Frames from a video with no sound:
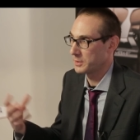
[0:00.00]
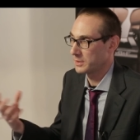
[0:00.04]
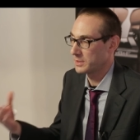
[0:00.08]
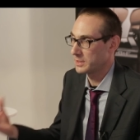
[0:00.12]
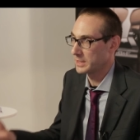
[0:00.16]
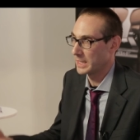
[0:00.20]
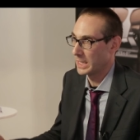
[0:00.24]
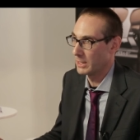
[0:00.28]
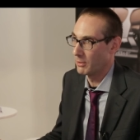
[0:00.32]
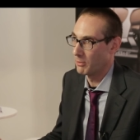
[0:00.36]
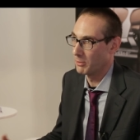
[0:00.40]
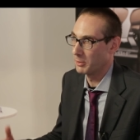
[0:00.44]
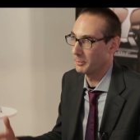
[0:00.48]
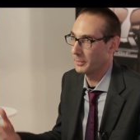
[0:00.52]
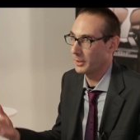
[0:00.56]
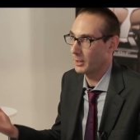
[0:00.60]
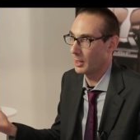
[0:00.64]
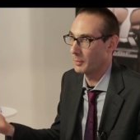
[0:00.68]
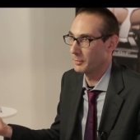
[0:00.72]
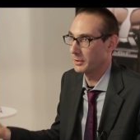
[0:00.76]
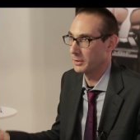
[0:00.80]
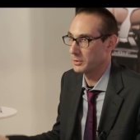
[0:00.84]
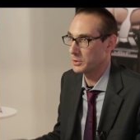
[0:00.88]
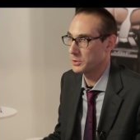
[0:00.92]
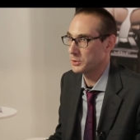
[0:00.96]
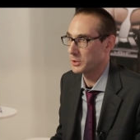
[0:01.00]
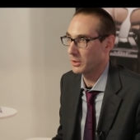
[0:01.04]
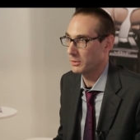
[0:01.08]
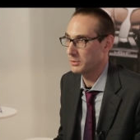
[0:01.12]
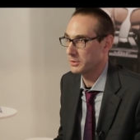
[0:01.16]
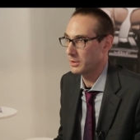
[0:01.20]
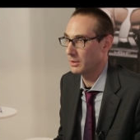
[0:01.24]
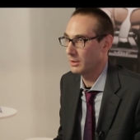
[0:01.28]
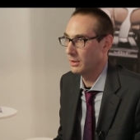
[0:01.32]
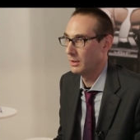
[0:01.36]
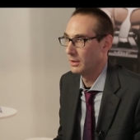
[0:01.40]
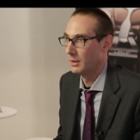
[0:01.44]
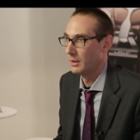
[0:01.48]
should stay on and become an
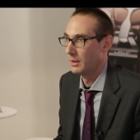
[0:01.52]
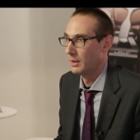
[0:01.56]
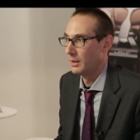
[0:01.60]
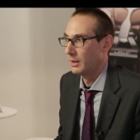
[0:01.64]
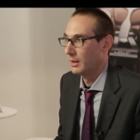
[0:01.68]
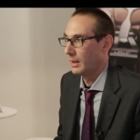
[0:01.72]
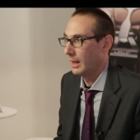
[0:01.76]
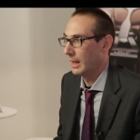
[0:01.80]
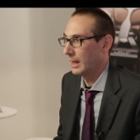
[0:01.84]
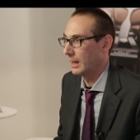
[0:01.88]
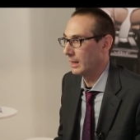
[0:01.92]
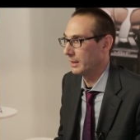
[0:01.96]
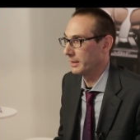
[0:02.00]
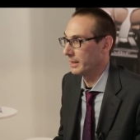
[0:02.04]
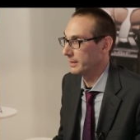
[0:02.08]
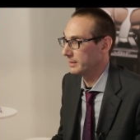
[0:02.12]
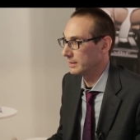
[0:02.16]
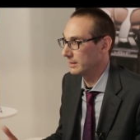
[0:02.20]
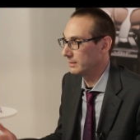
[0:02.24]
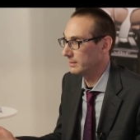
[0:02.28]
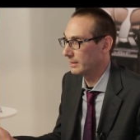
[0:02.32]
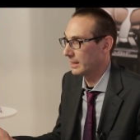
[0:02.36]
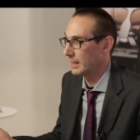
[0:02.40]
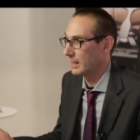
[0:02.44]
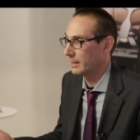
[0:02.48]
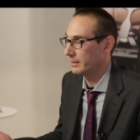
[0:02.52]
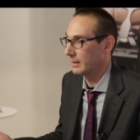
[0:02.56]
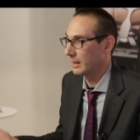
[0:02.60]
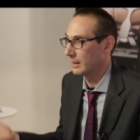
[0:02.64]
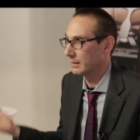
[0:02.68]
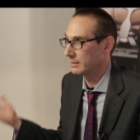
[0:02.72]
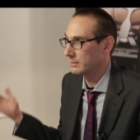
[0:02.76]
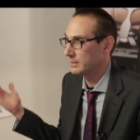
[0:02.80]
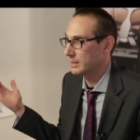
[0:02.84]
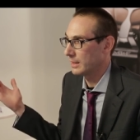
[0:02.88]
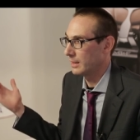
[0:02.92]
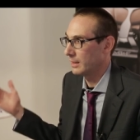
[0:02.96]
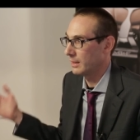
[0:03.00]
instructor. And I did that
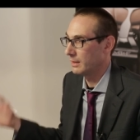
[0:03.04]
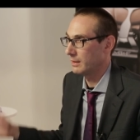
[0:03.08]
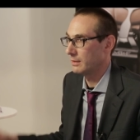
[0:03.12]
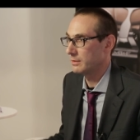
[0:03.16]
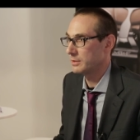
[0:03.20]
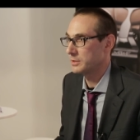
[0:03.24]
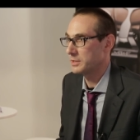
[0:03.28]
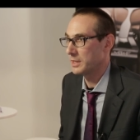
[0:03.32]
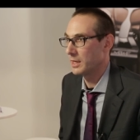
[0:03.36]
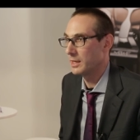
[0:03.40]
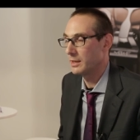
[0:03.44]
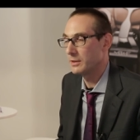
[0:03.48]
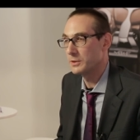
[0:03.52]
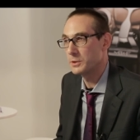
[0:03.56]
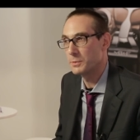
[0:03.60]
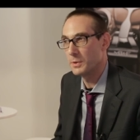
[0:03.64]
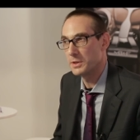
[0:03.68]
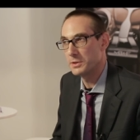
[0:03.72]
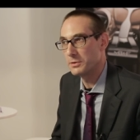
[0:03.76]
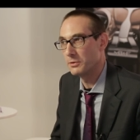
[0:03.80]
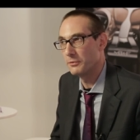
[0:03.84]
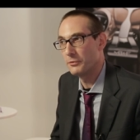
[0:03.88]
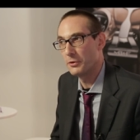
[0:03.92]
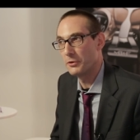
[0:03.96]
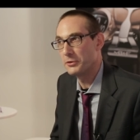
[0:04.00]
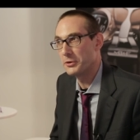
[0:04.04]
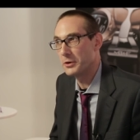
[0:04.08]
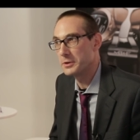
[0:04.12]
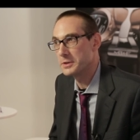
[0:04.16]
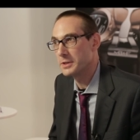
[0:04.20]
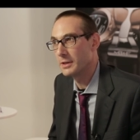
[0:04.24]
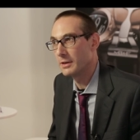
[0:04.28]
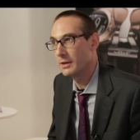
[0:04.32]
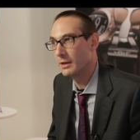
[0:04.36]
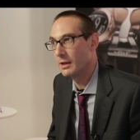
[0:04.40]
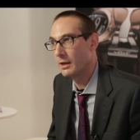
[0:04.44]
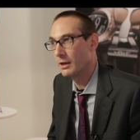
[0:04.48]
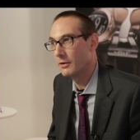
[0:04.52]
and stayed in Switzerland for
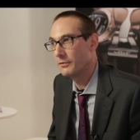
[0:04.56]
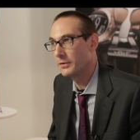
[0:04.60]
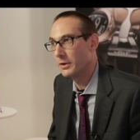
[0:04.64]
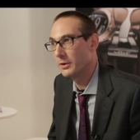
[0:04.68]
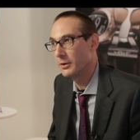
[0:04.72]
13 and a half